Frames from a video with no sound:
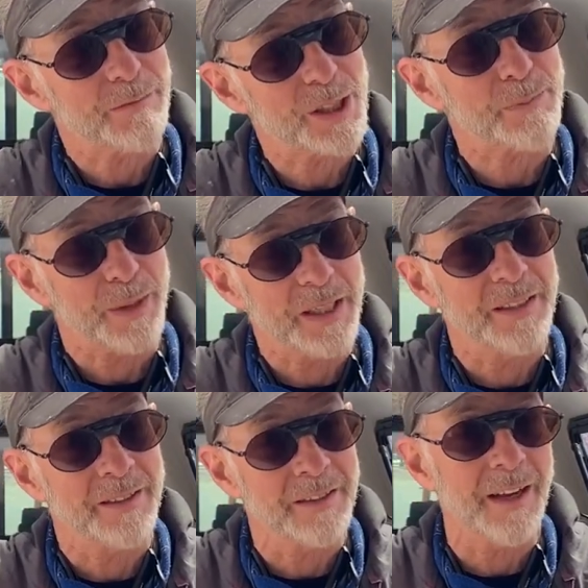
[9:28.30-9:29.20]

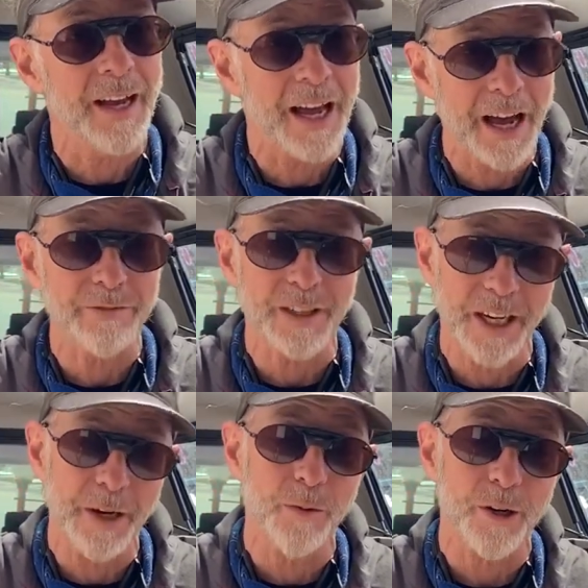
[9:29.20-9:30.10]
spend a half a
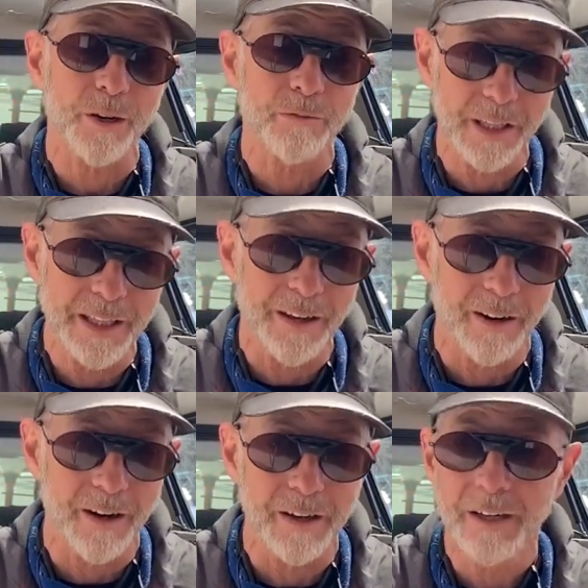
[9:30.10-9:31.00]
day working really
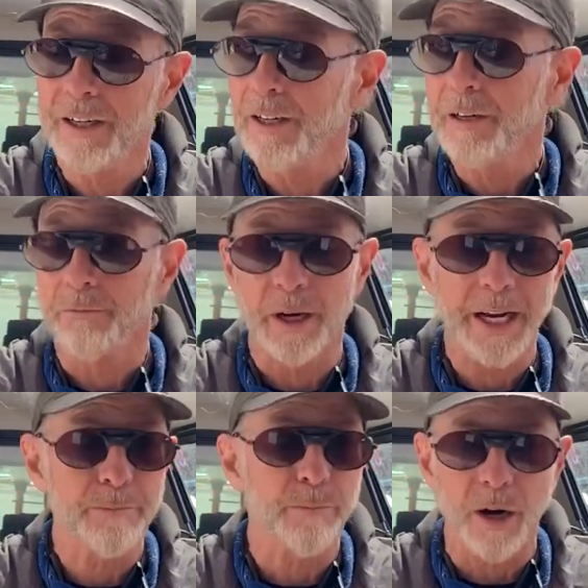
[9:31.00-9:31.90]
hard,
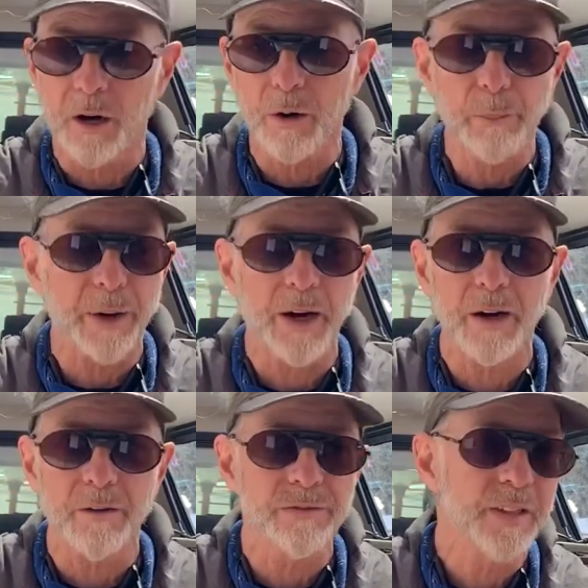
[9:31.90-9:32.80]
borrow a
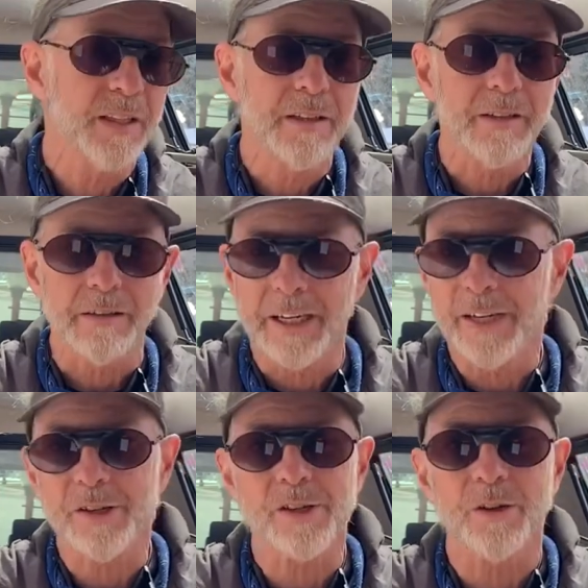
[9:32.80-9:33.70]
pair of
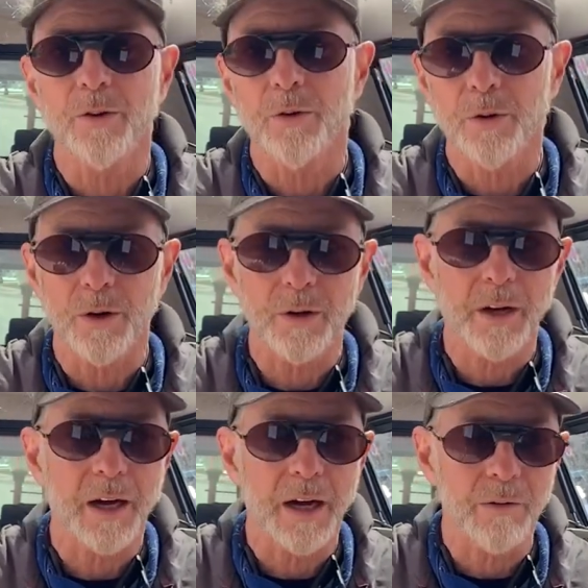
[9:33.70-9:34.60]
Lynx or
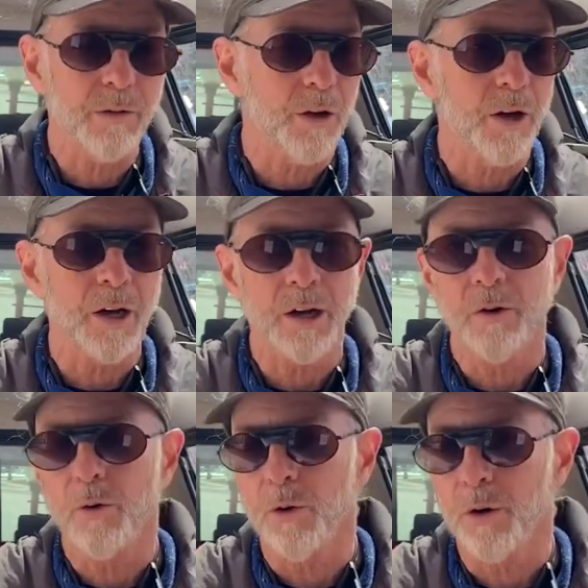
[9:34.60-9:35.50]

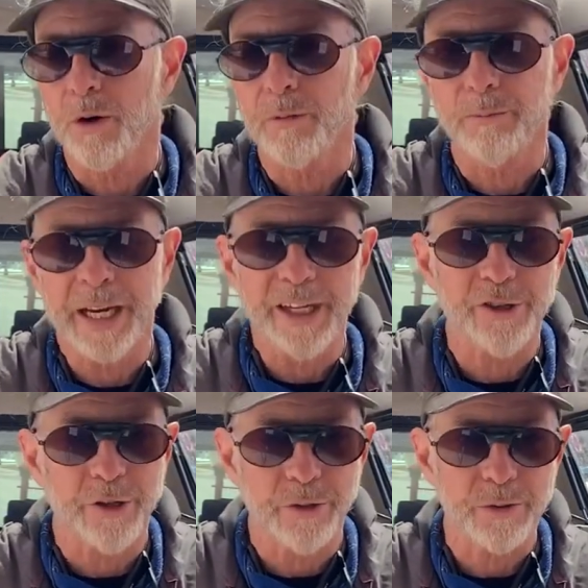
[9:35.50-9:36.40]
Outlaw or
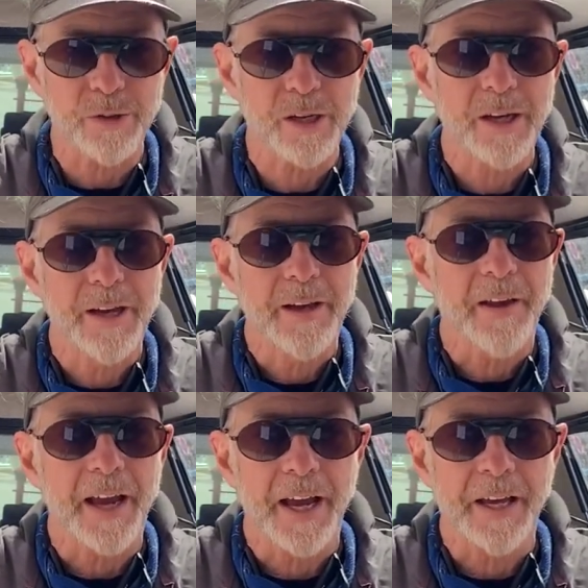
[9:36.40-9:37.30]
Measures,
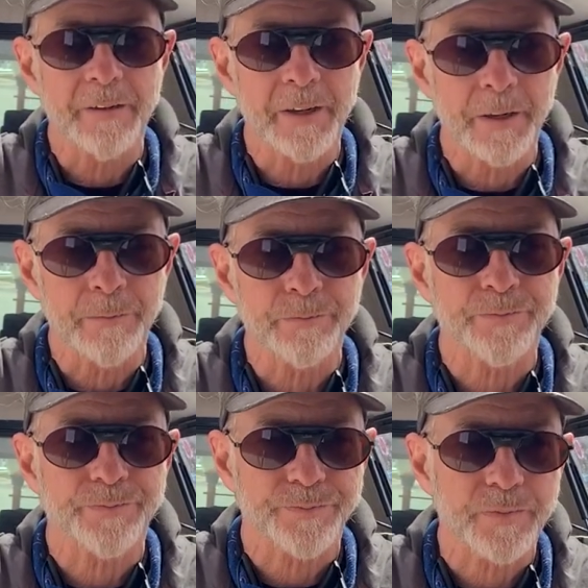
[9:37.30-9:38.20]
and
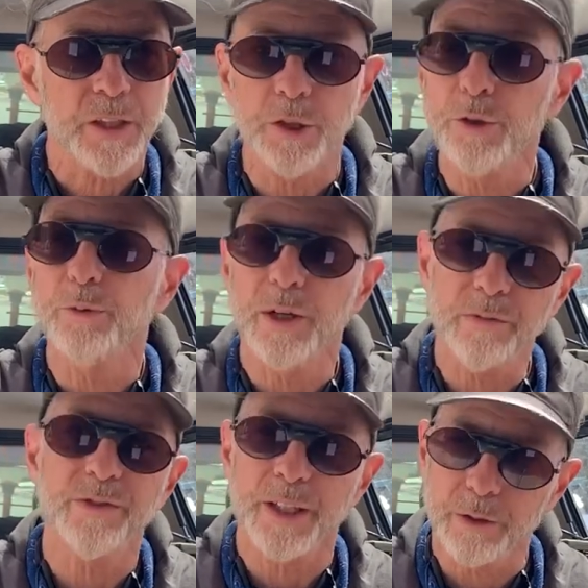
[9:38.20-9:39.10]
you will
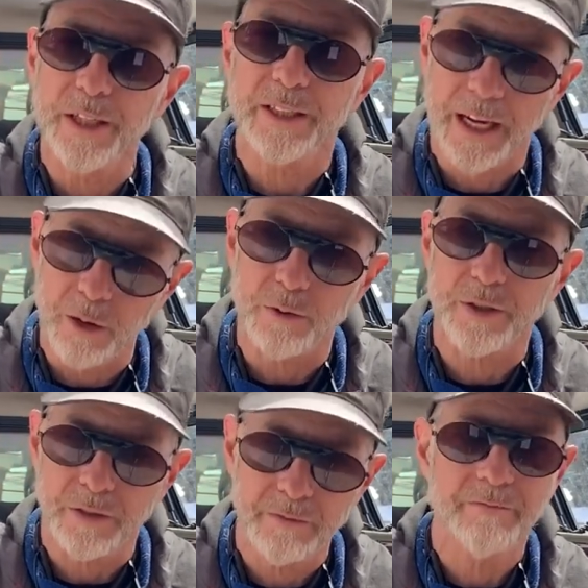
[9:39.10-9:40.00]
figure it
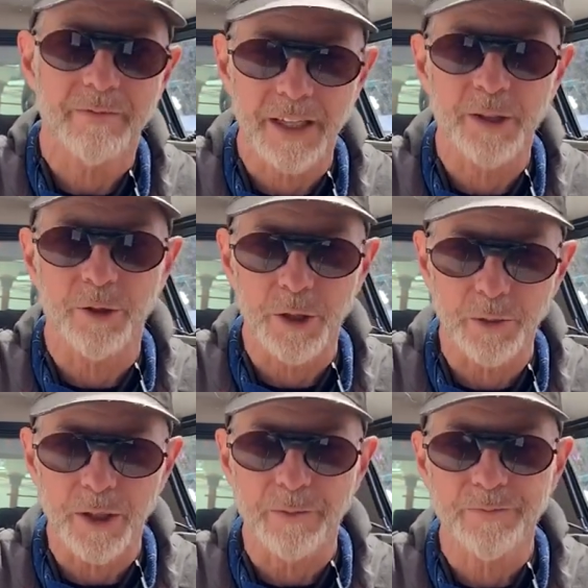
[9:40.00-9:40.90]
out. I know you
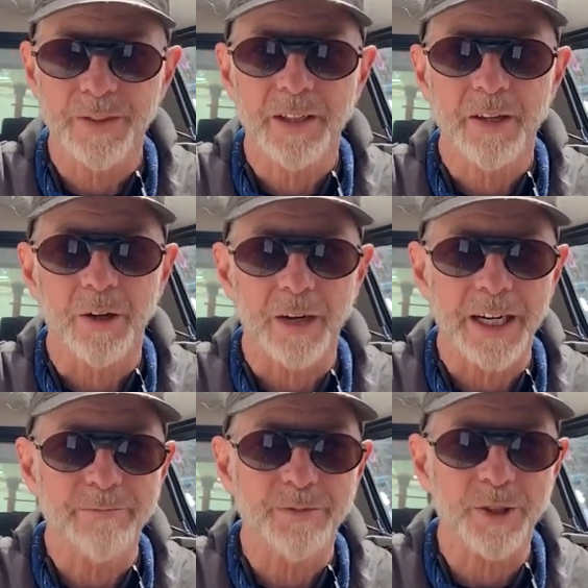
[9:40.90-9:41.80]
will. All
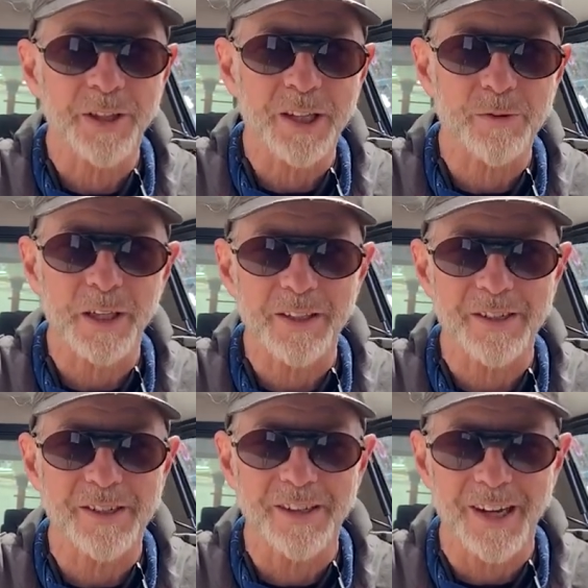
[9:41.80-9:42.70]
right, till next week,
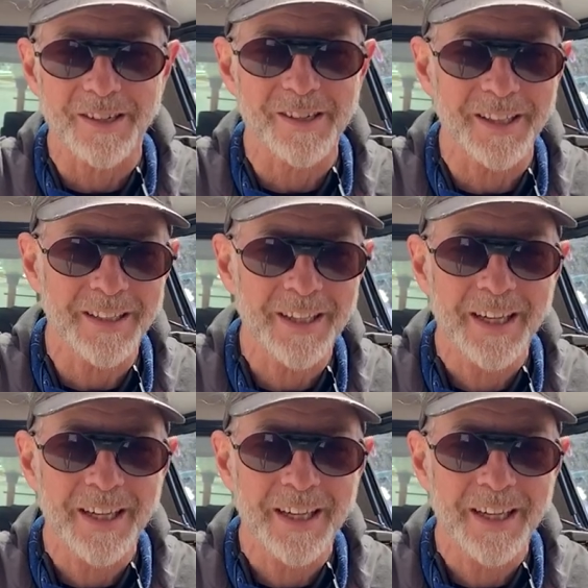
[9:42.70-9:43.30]
this is Dostie.